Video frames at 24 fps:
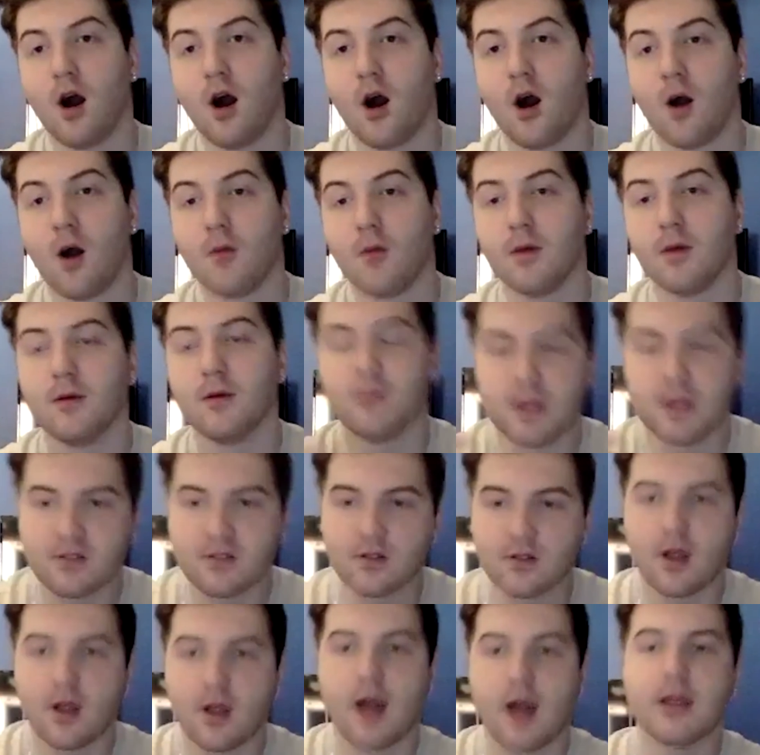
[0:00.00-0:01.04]
it's a
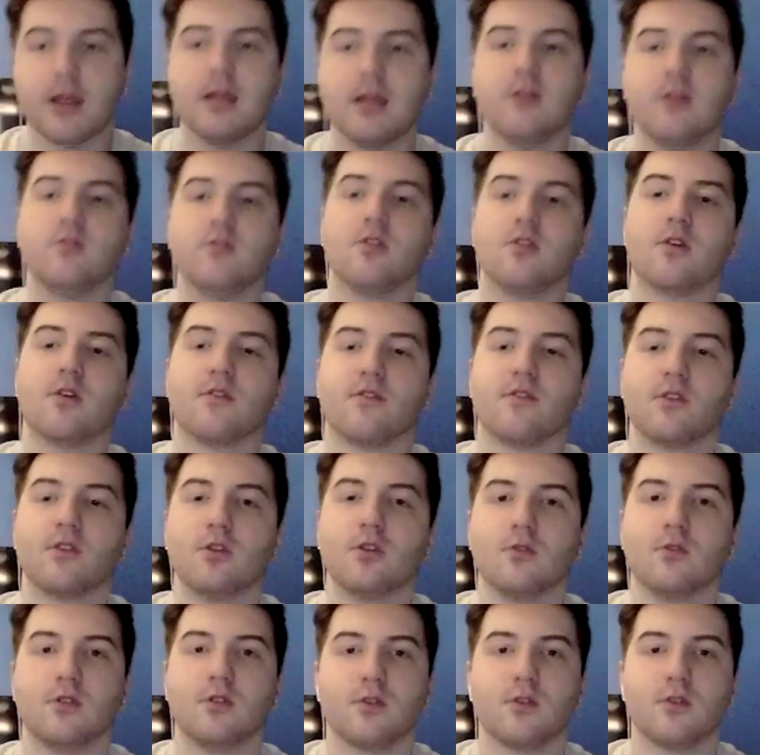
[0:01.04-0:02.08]
lot easier for
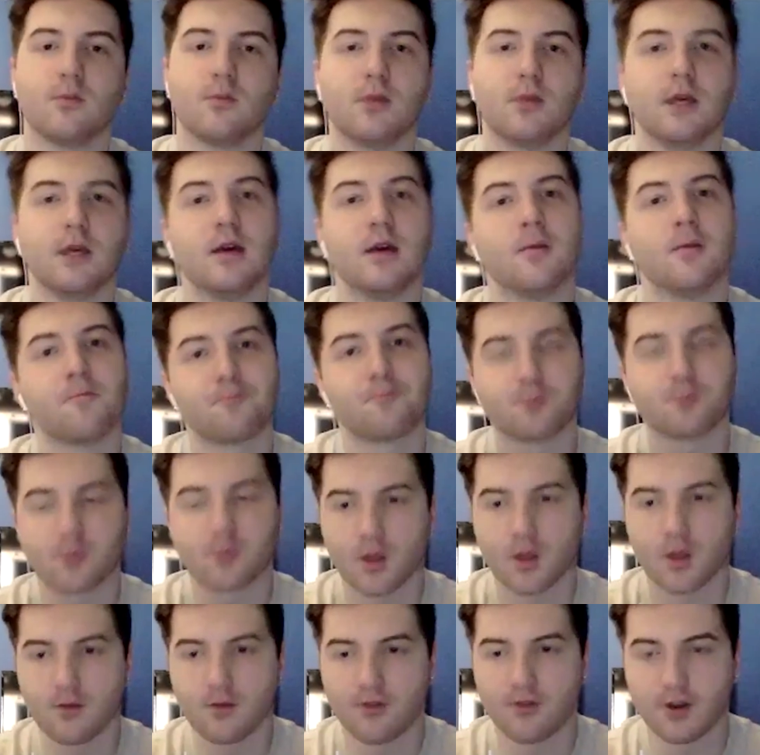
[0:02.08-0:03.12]
you to be
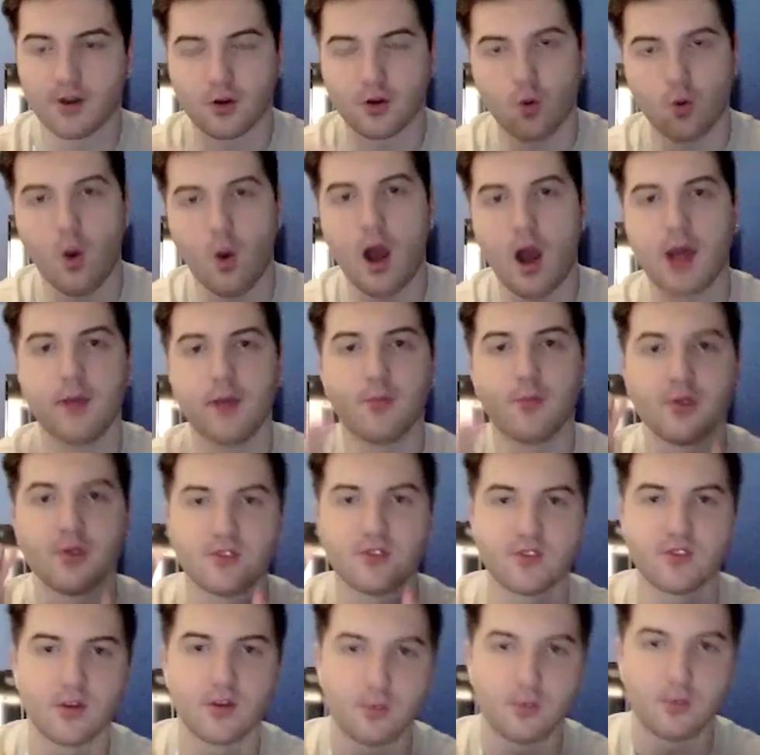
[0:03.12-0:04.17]
very quiet but
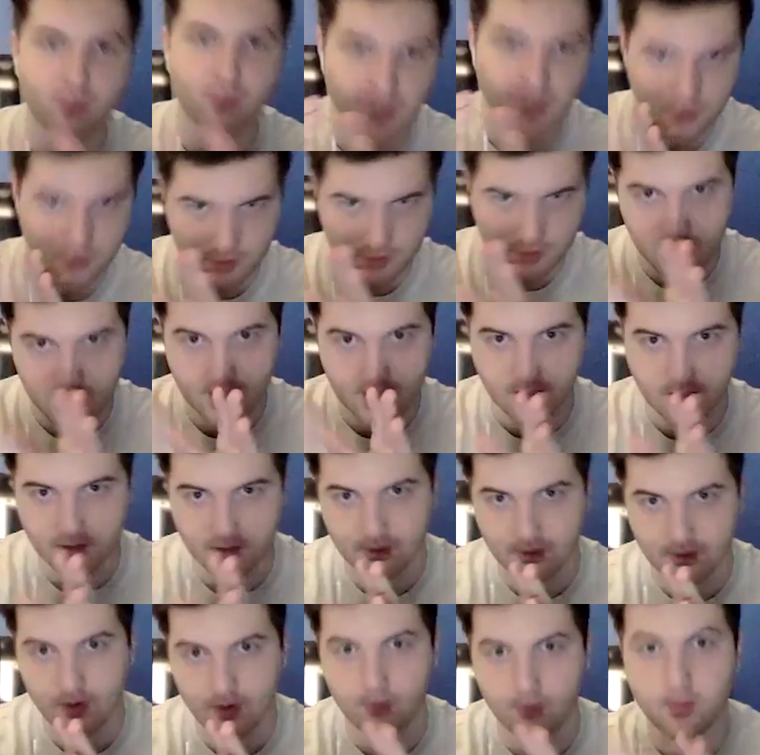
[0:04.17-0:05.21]
still portray
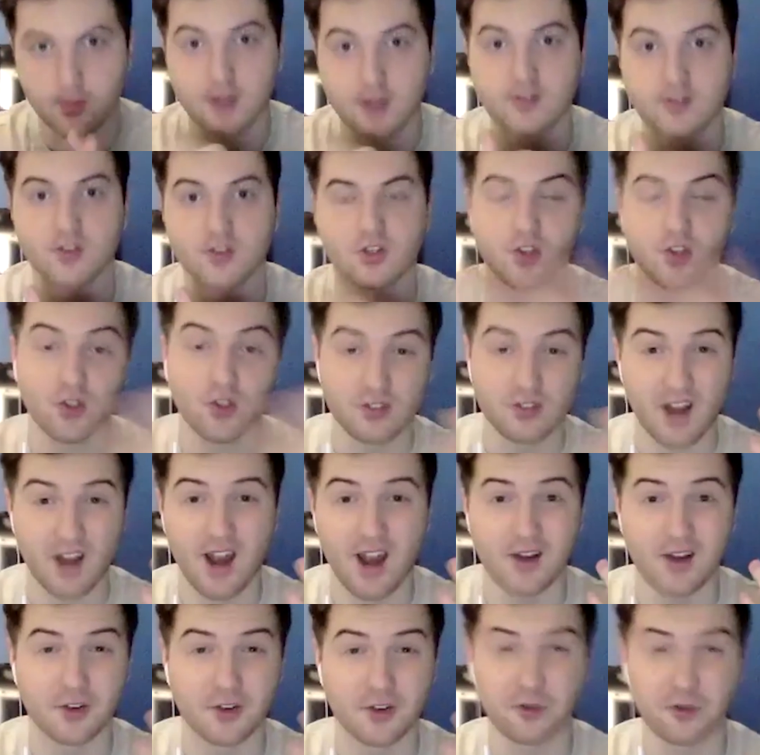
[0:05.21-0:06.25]
message, because you're
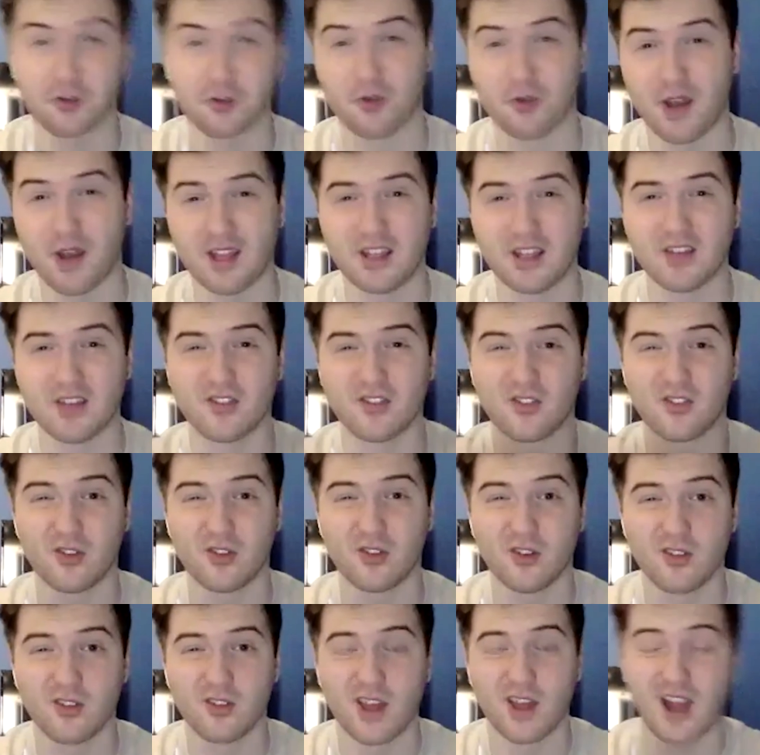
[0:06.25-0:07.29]
tired, you're cranky, so
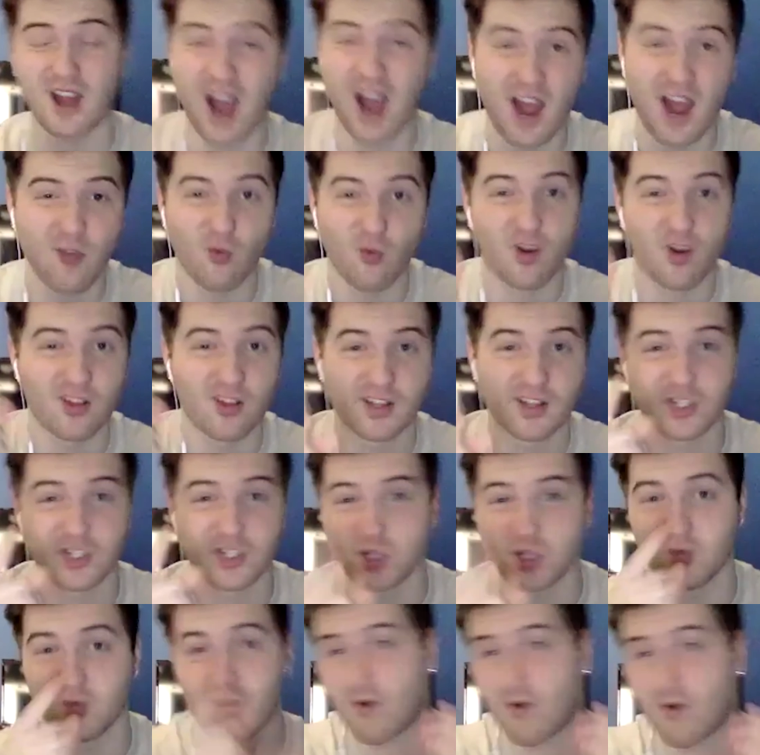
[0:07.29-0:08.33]
you're like, I want to let
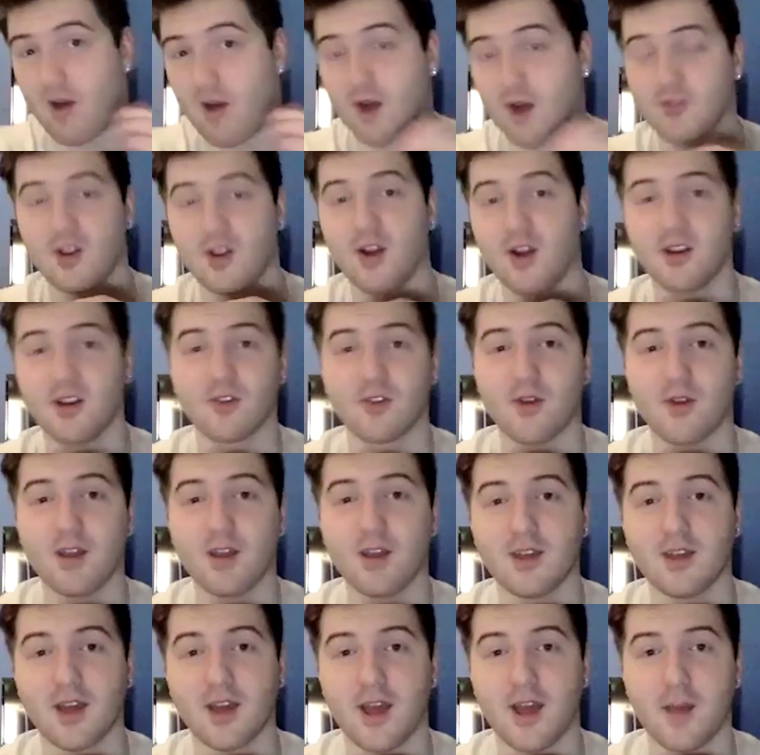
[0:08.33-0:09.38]
you know how tired and
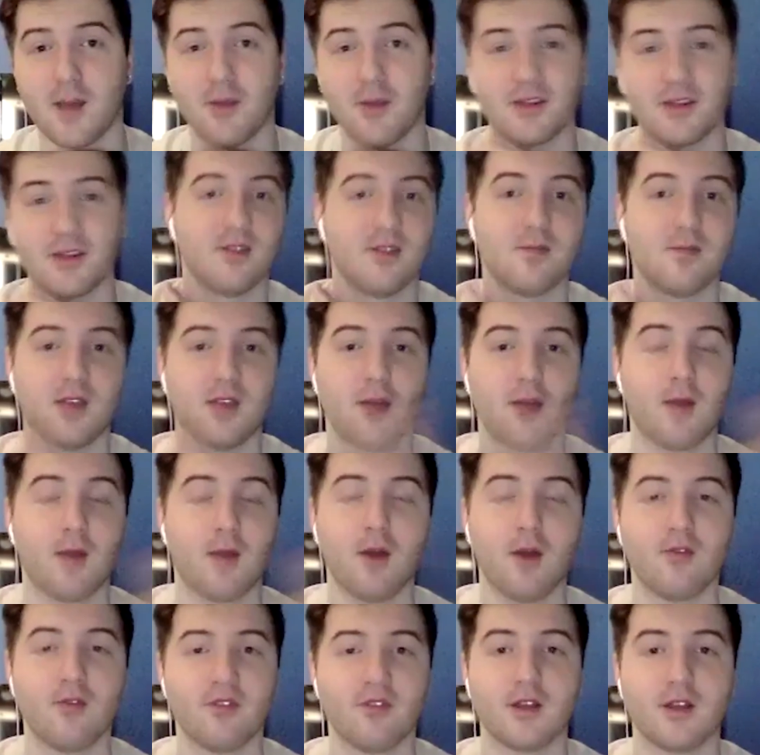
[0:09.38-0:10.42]
cranky I am, but at the same time I
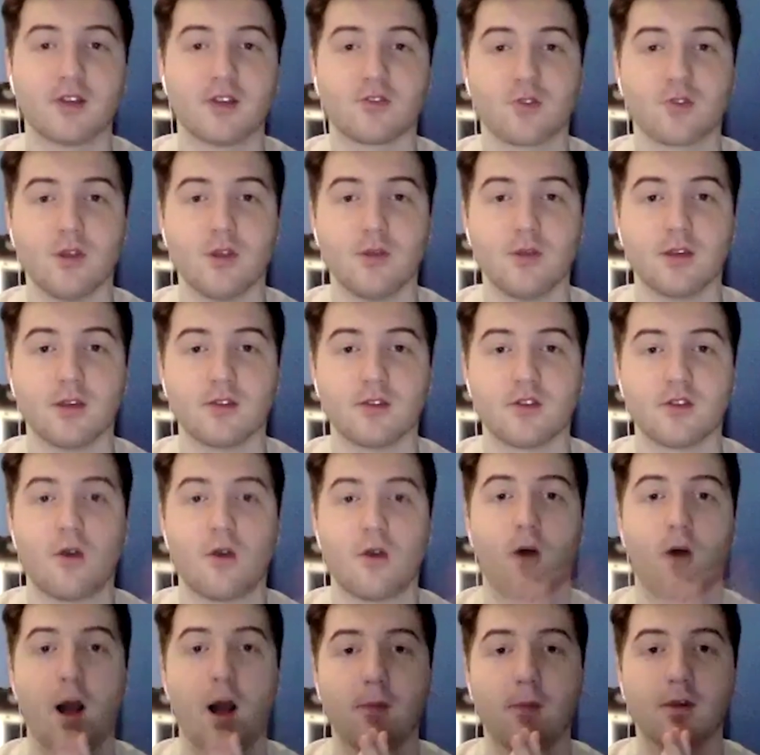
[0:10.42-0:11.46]
don't feel like screaming, so
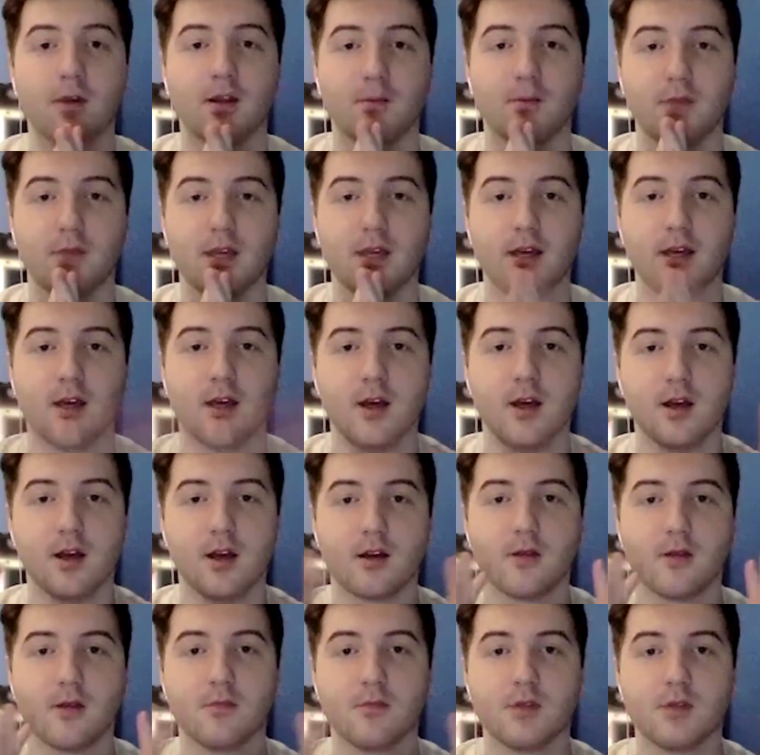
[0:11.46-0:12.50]
I'm going to be
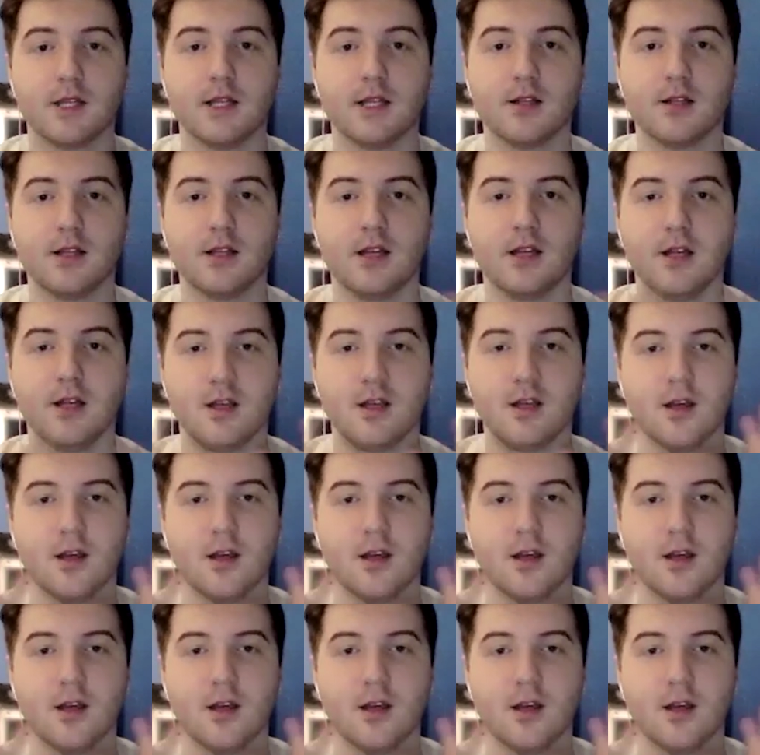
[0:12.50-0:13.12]
completely